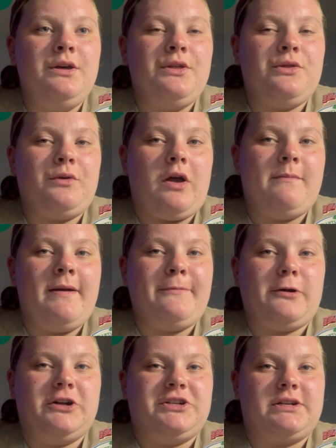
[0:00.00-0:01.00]
Throughout my
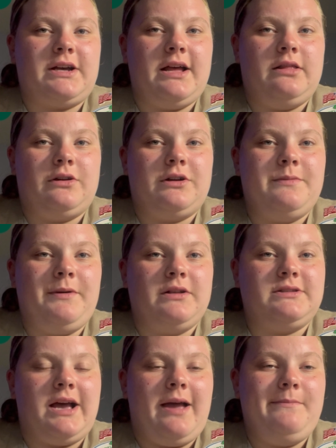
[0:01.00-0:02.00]
project, I learned about
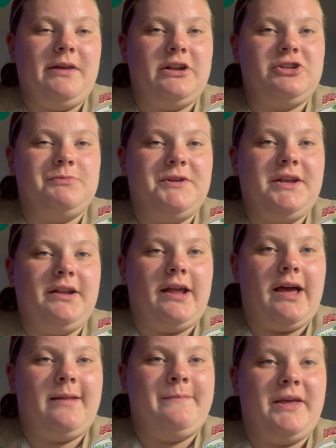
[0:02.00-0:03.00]
time management and
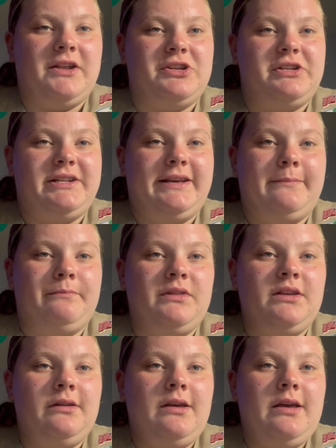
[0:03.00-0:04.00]
how to manage a team.
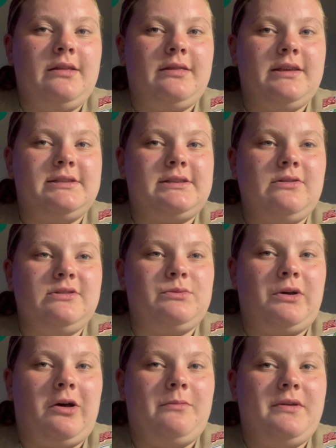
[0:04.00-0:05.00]
These skills will
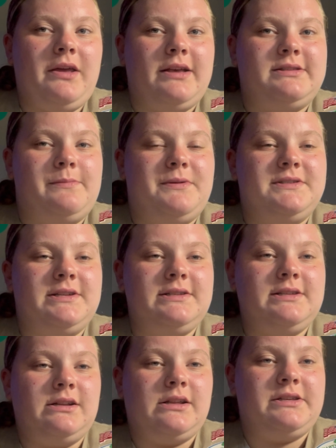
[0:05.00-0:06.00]
help me as a business
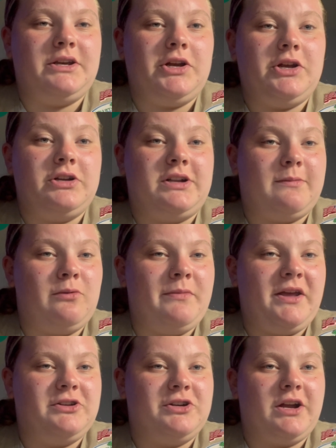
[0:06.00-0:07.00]
and interior double
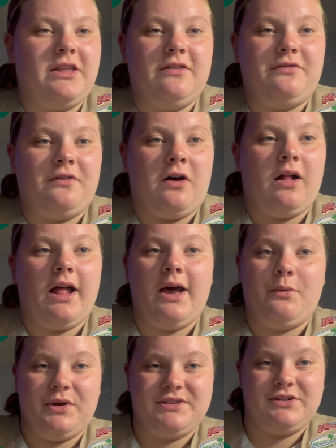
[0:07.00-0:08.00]
major in the fall
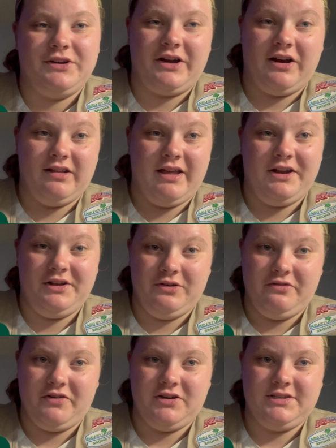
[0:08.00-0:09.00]
at Western Carolina
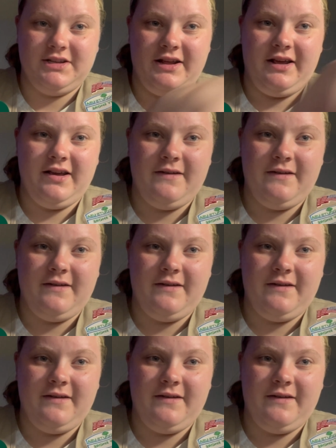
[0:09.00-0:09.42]
University.